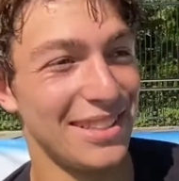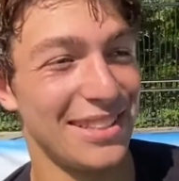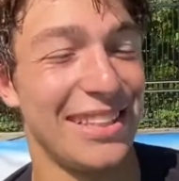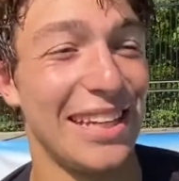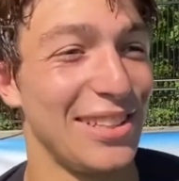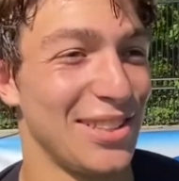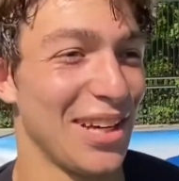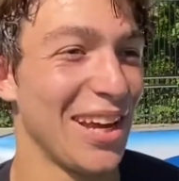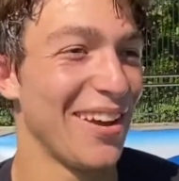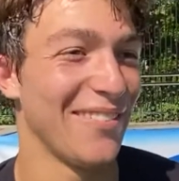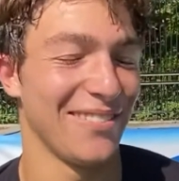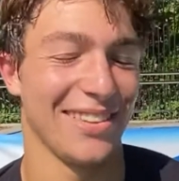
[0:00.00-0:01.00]
State
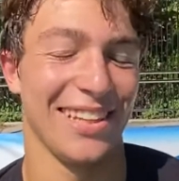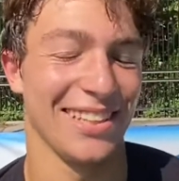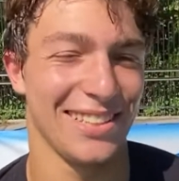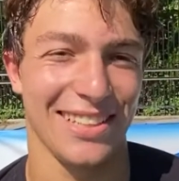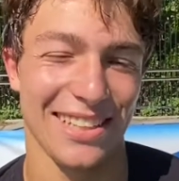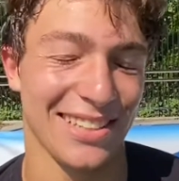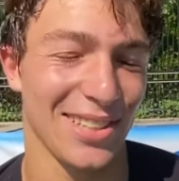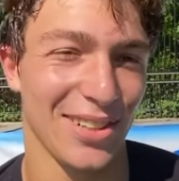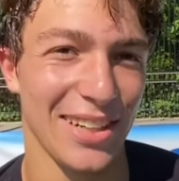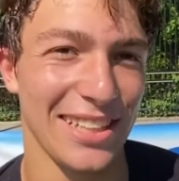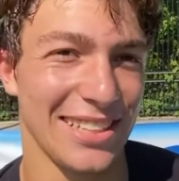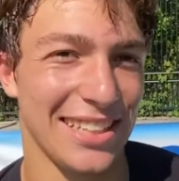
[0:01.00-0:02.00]
champ, that's it's
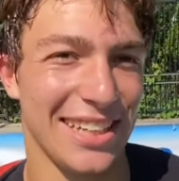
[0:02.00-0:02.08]
crazy.